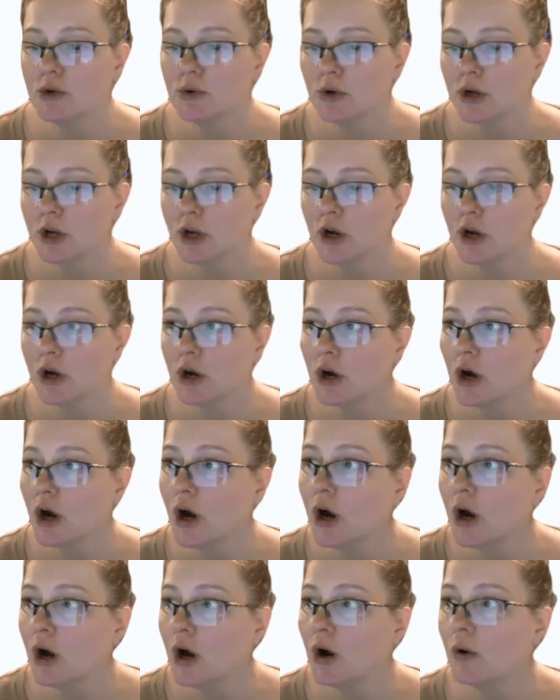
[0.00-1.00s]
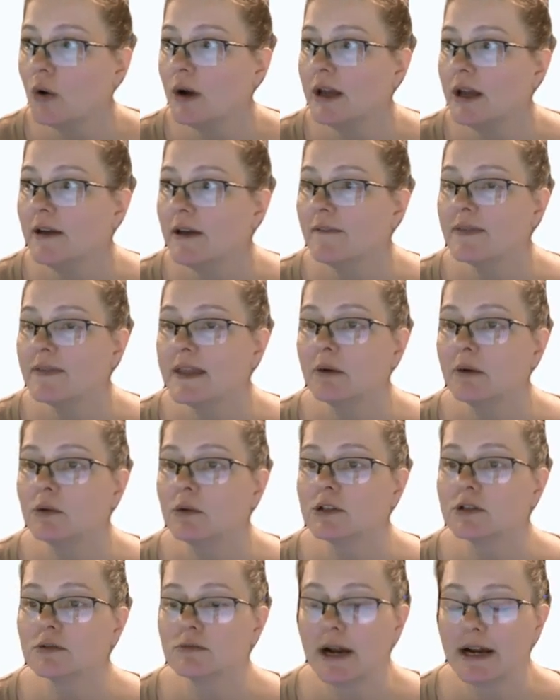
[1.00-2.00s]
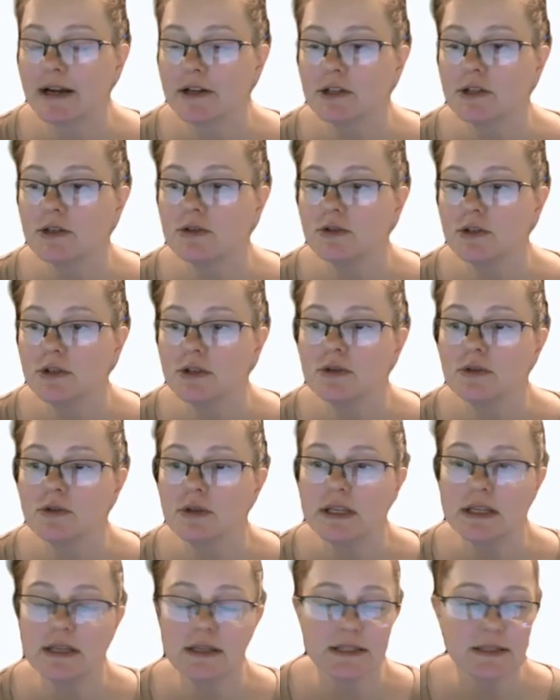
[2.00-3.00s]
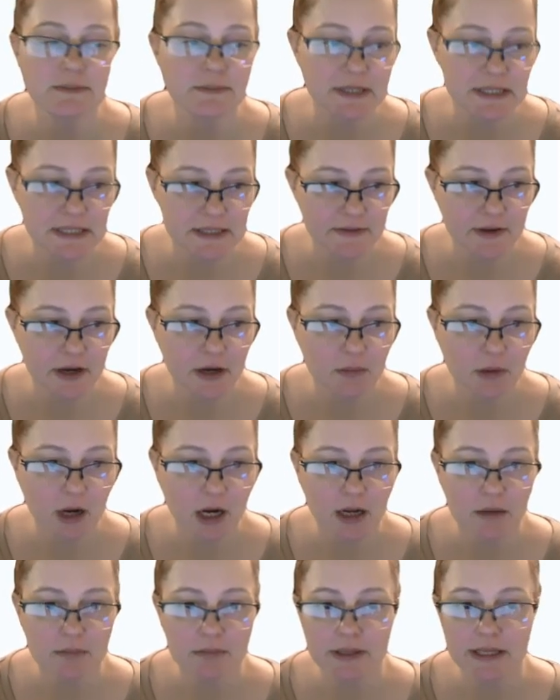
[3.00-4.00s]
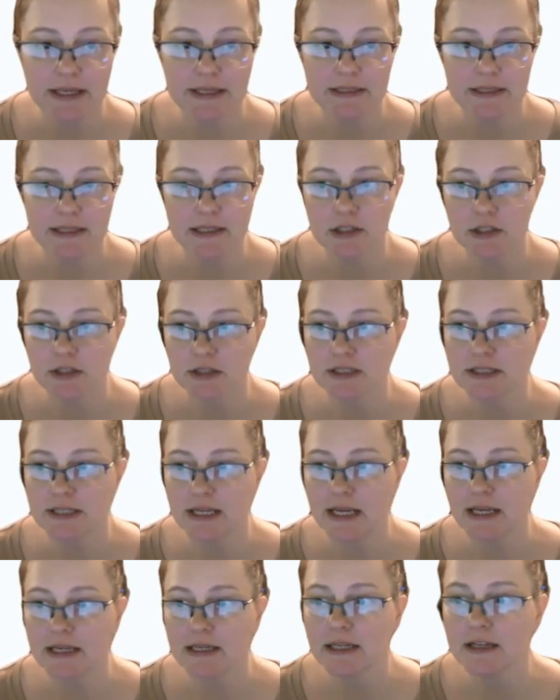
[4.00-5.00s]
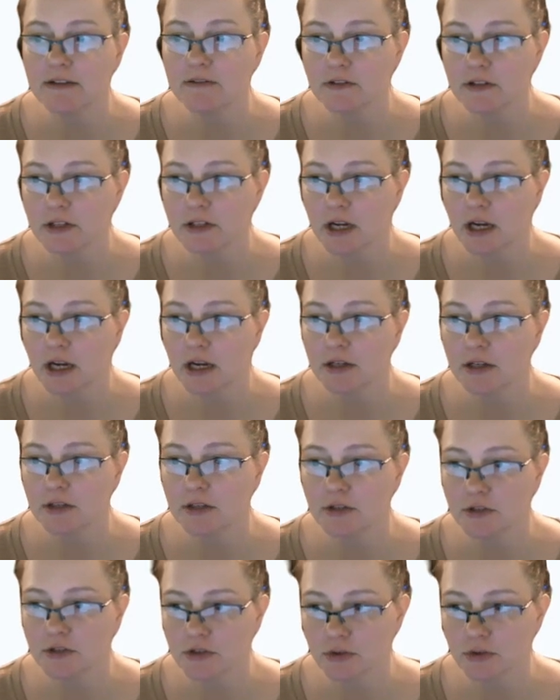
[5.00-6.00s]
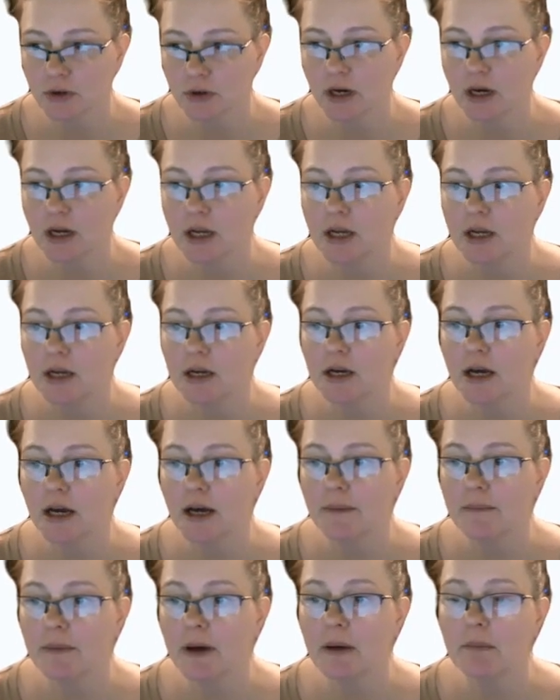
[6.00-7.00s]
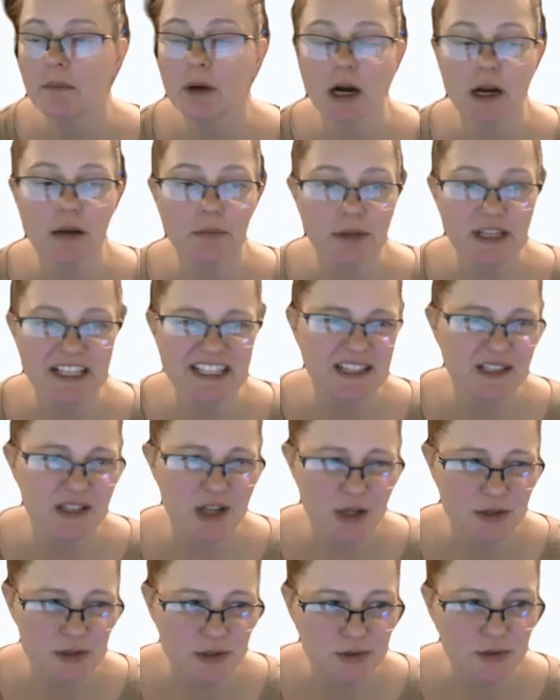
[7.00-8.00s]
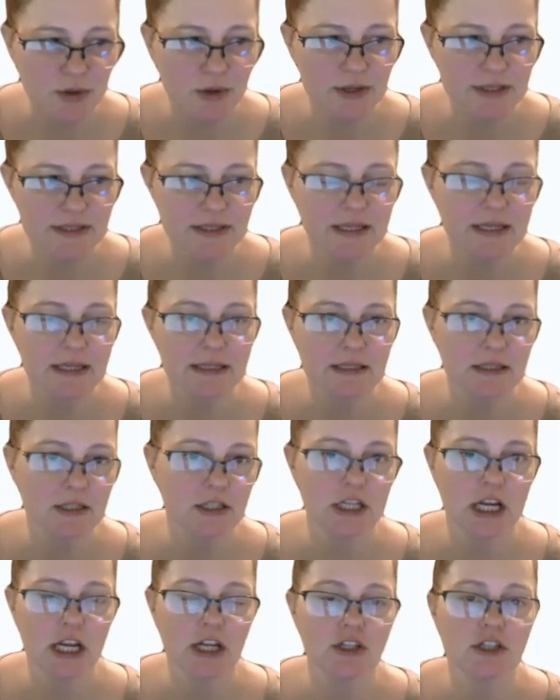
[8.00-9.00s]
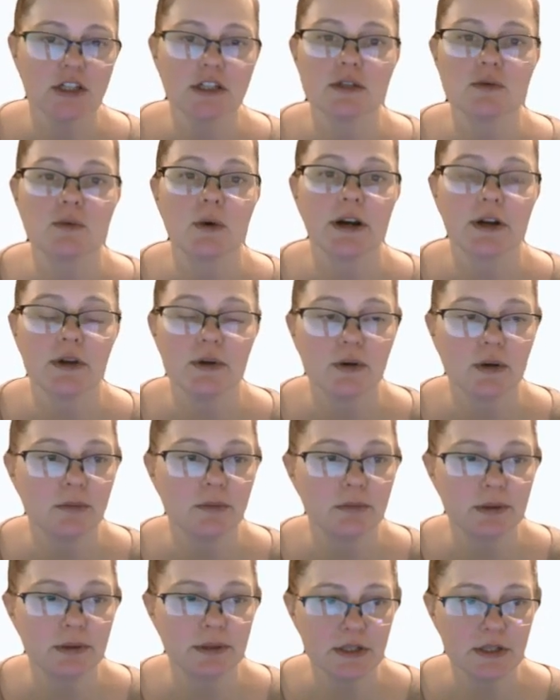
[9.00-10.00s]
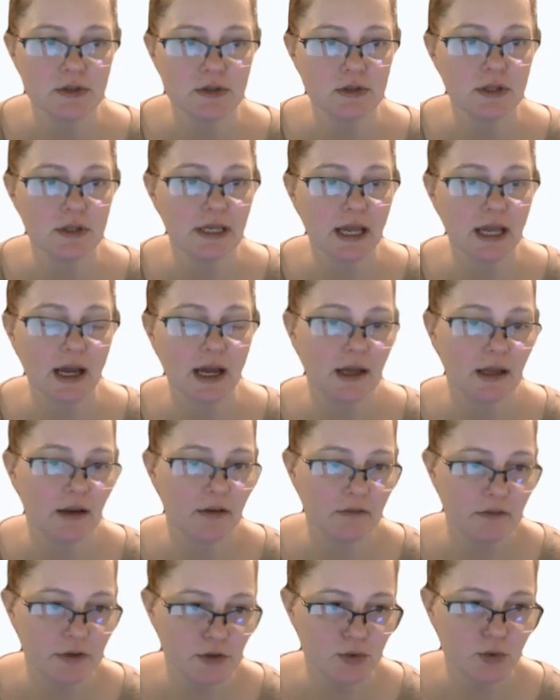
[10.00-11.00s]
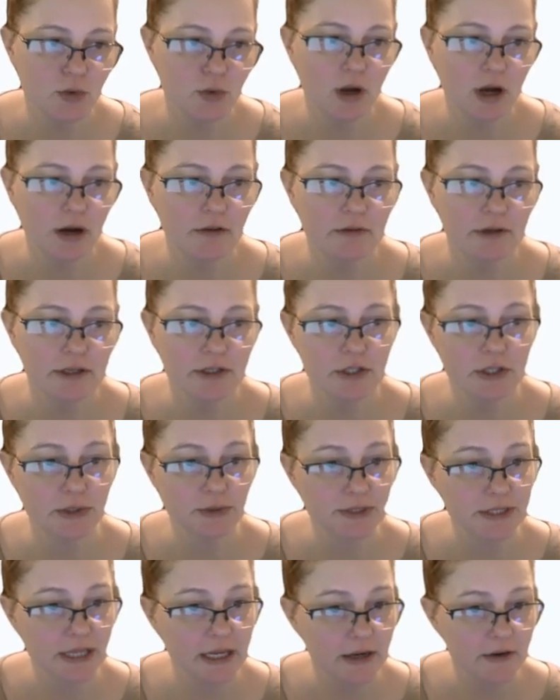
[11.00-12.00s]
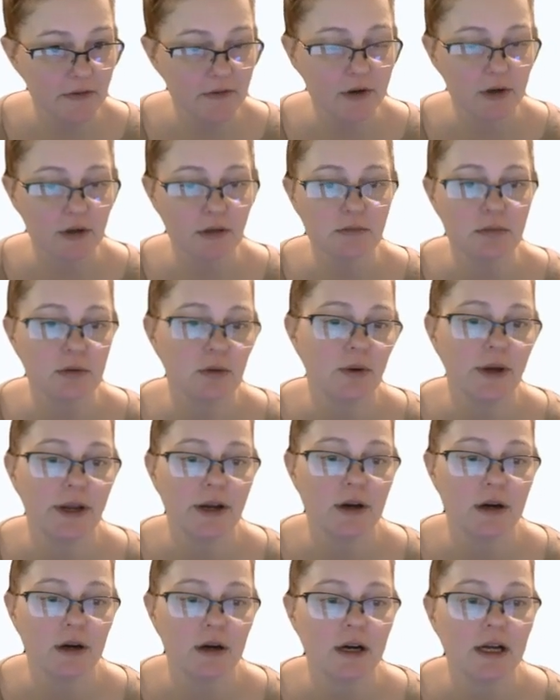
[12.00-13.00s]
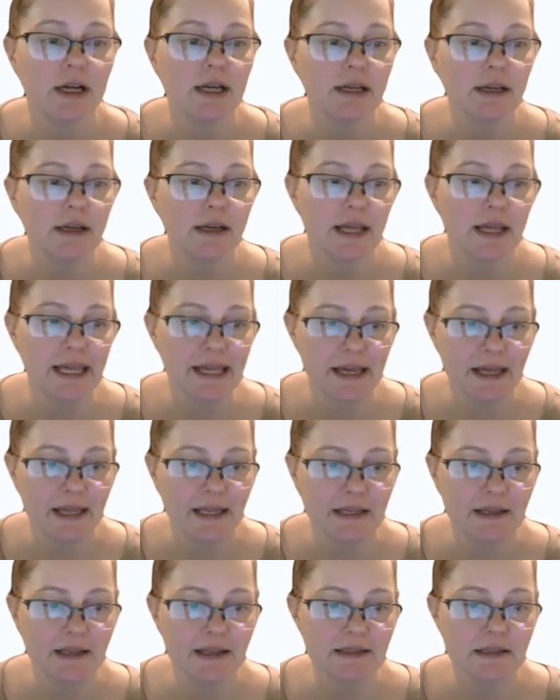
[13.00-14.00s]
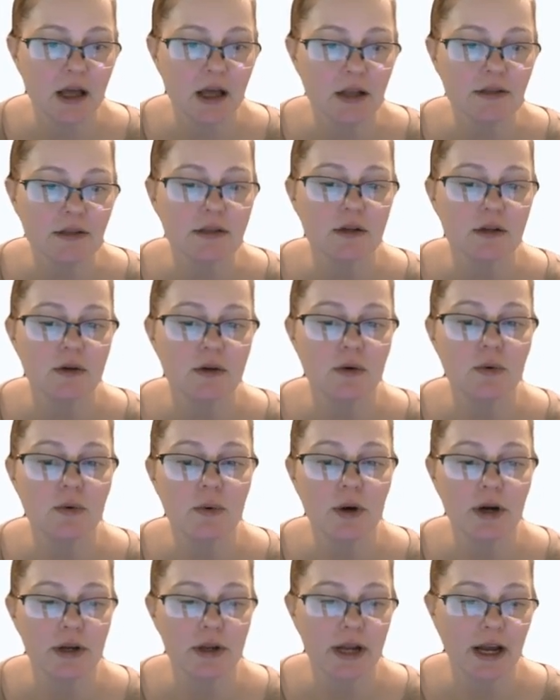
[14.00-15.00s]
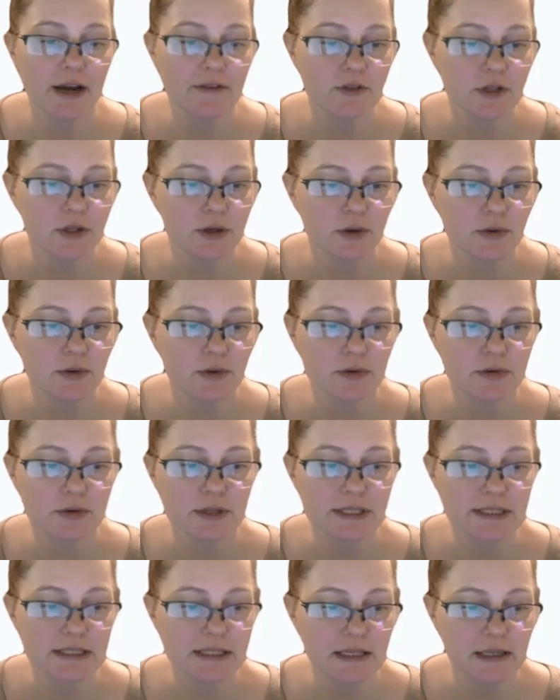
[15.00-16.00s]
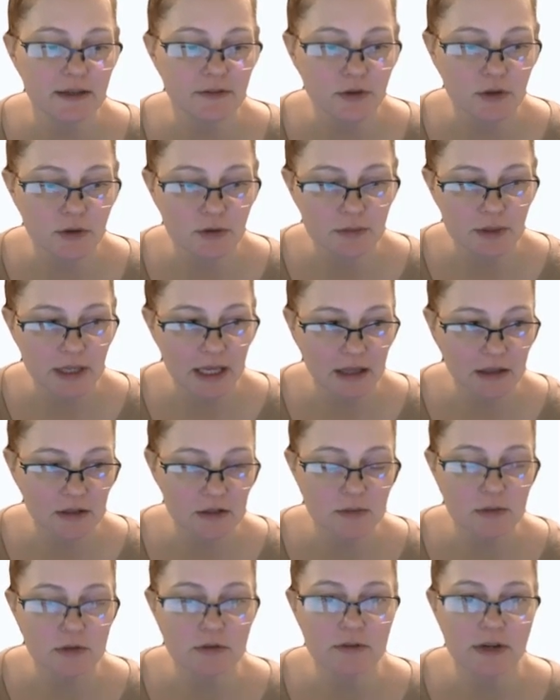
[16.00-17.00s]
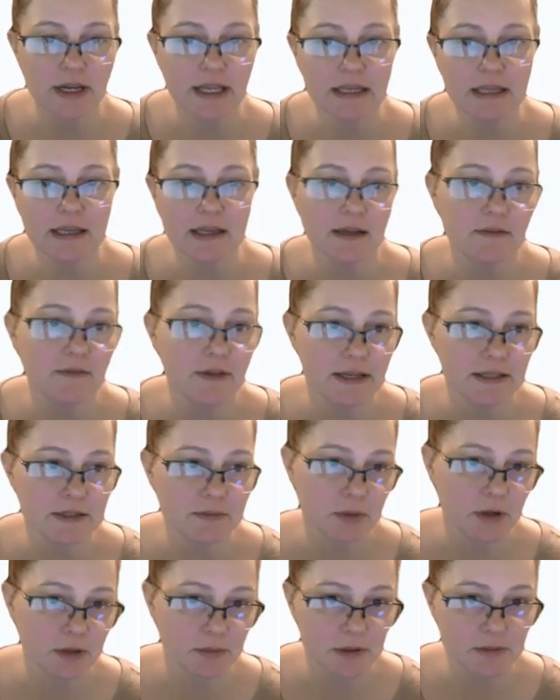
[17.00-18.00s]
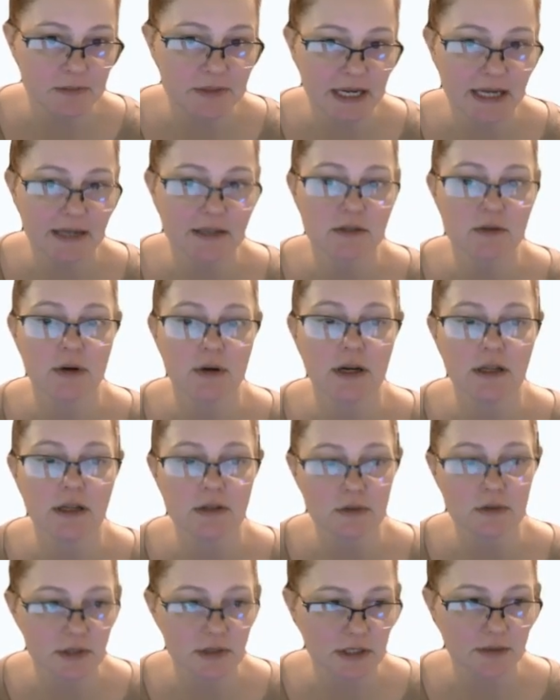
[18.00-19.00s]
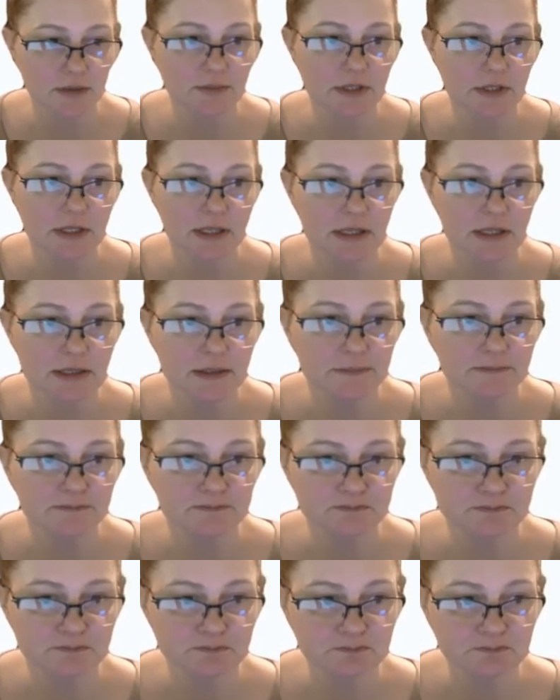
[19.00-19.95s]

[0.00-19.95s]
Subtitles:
you can go that will direct you to the specific marketplace in your state if you're not sure. A marketplace is also known as an exchange. It's where you could potentially get individual coverage outside of your employer. And that's also where you'd have to go through to see if you would be eligible for any advanced premium tax credits or subsidies.